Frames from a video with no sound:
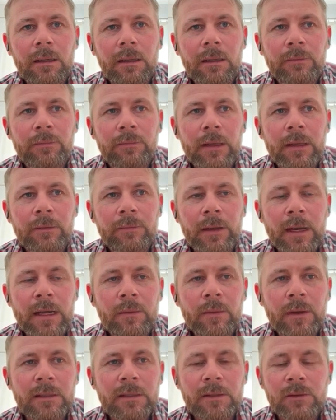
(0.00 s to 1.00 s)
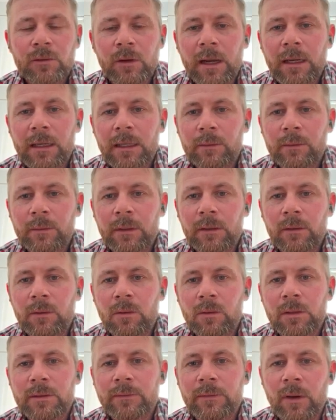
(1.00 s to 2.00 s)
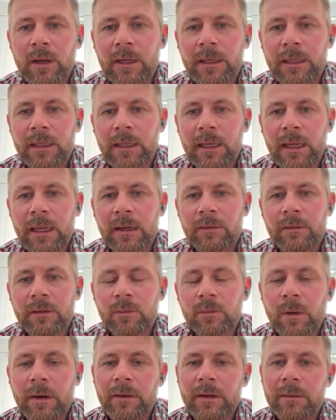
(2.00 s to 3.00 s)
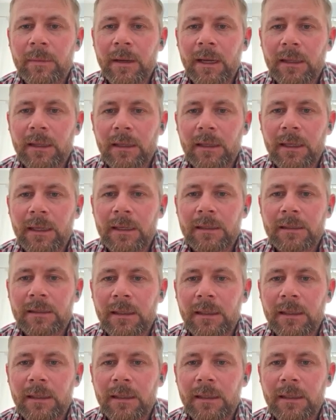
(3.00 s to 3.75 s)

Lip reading: if anyone's struggling with a horse finding canter and is worried about the legs,